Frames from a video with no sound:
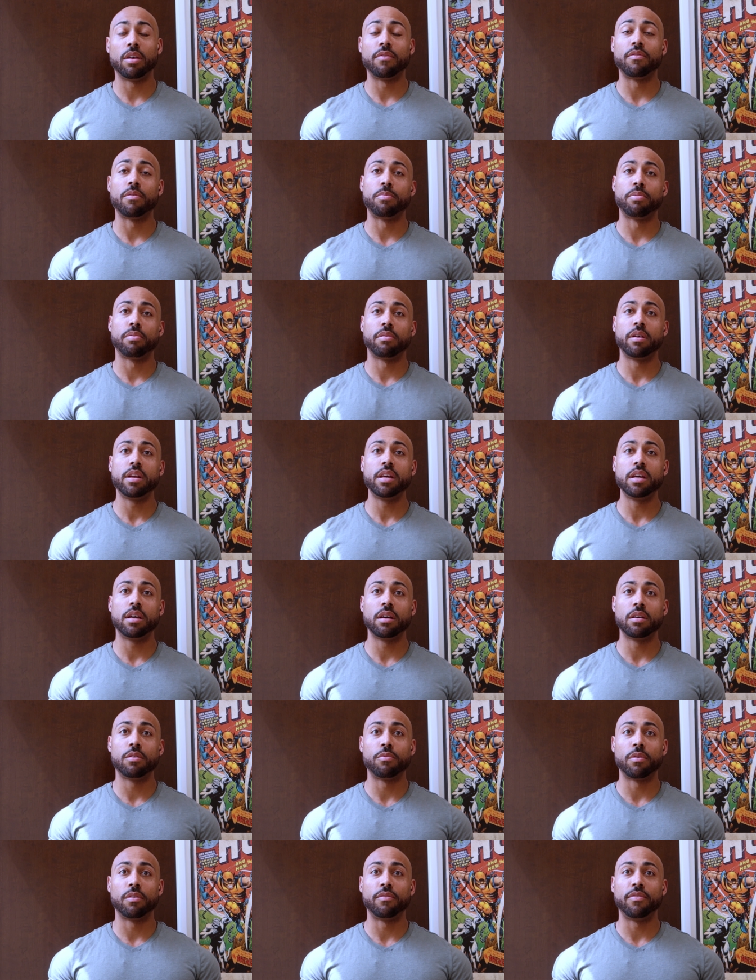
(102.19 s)
give a pretty
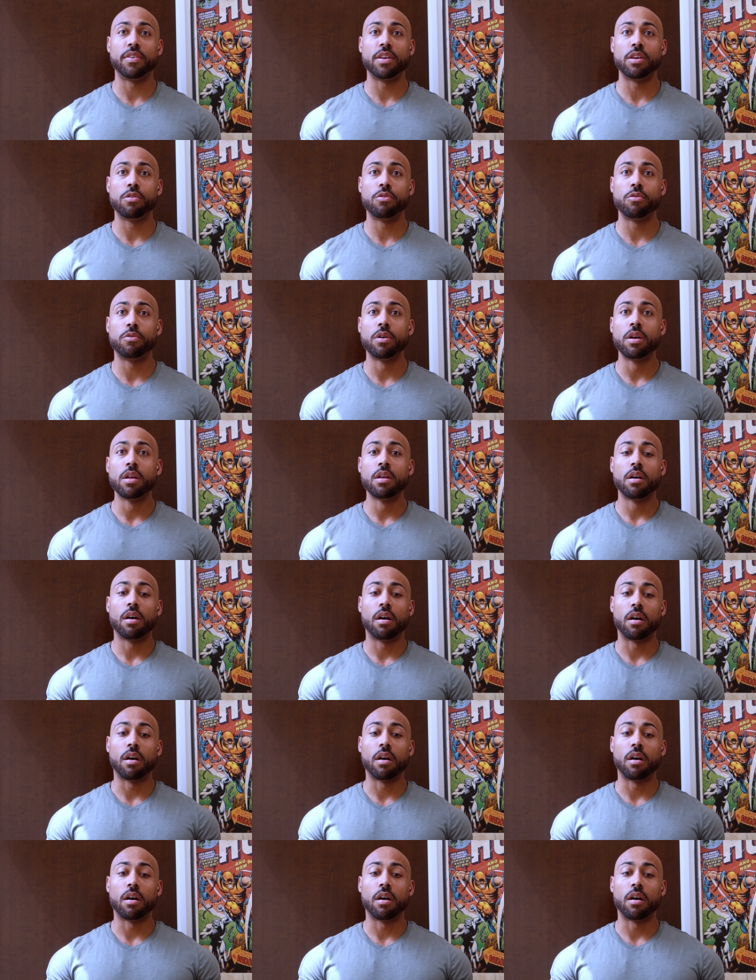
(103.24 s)
good review